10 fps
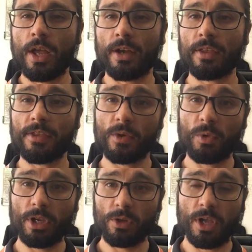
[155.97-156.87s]
Another thing
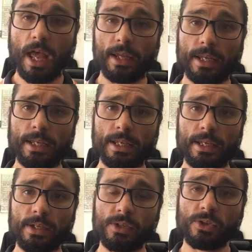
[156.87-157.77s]
we look at
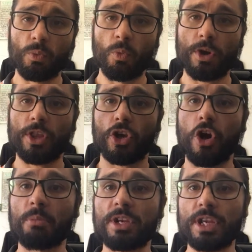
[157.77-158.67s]
is what are the
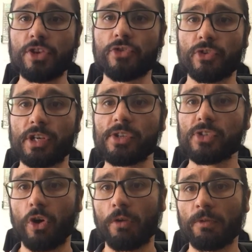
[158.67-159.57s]
common injuries
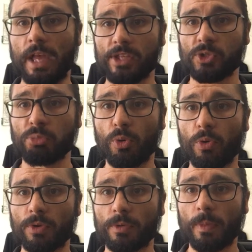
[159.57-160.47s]
of that
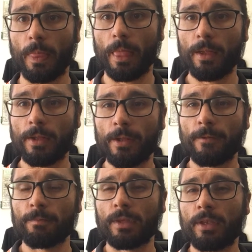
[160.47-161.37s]
sport?
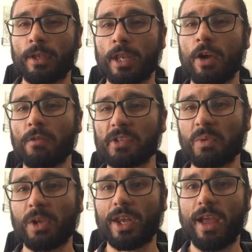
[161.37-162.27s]
Now,
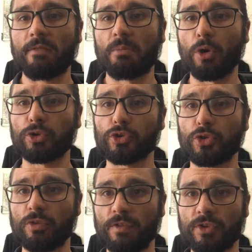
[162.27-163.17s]
obviously, we can have a
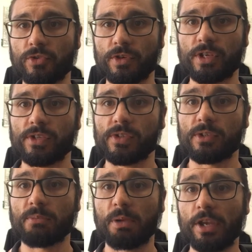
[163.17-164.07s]
multitude of injuries
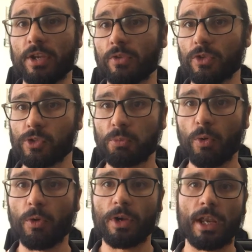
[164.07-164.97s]
depending on the
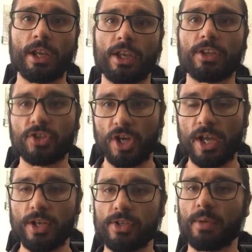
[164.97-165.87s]
sport, and it can
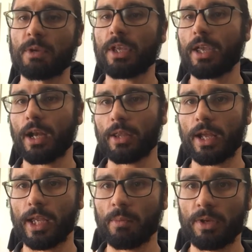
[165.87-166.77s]
change, and we can get
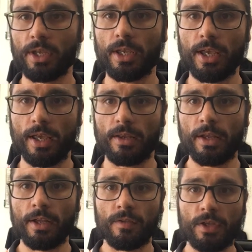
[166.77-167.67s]
unlucky, and we can get
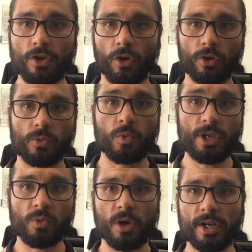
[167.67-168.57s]
the odd
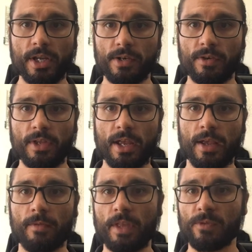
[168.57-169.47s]
weird one here and
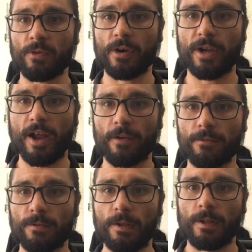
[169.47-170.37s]
there, and that's fair enough.